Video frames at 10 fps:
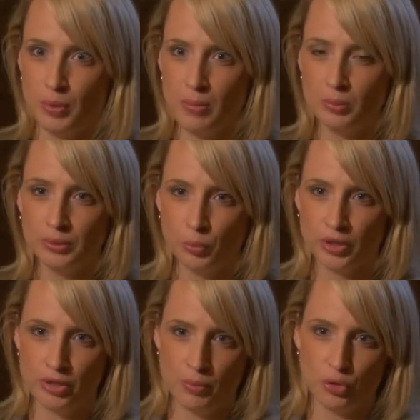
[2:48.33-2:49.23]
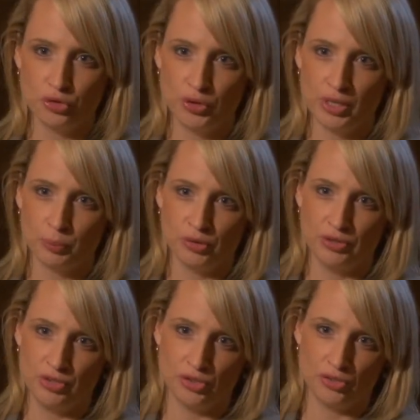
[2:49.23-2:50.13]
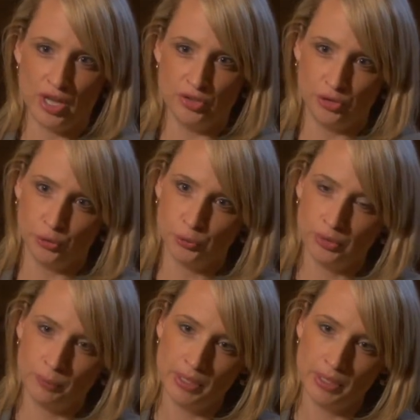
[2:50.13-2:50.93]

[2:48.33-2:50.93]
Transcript: probably one of the most unique procedures I do